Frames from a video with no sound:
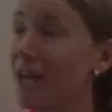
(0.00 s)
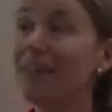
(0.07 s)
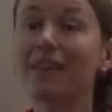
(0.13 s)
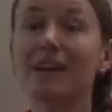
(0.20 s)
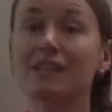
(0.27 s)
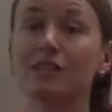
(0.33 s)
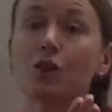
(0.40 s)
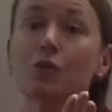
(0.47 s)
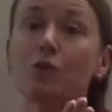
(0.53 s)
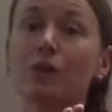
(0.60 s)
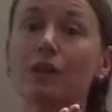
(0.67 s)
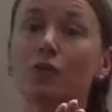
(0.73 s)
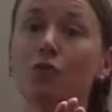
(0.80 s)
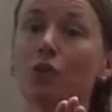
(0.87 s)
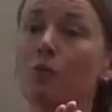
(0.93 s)
And that's
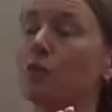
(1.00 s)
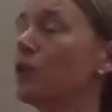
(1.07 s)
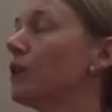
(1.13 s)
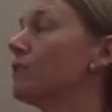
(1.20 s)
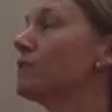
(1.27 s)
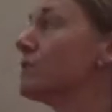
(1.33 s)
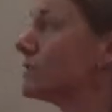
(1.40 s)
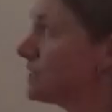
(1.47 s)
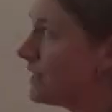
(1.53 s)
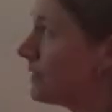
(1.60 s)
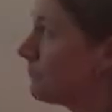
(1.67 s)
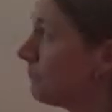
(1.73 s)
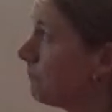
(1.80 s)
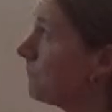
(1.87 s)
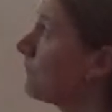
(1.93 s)
totally normal though, just saying.
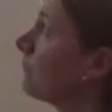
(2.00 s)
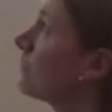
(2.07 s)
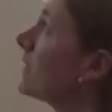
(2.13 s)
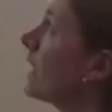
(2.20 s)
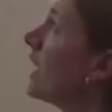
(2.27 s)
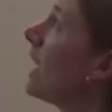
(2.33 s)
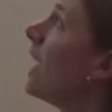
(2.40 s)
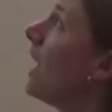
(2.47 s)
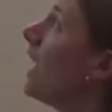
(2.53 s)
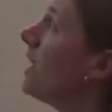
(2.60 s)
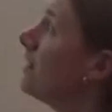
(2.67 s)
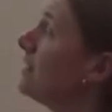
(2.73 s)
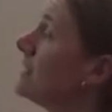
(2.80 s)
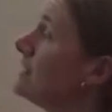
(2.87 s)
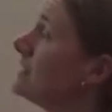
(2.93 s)
All
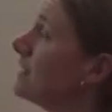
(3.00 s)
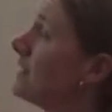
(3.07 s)
right, so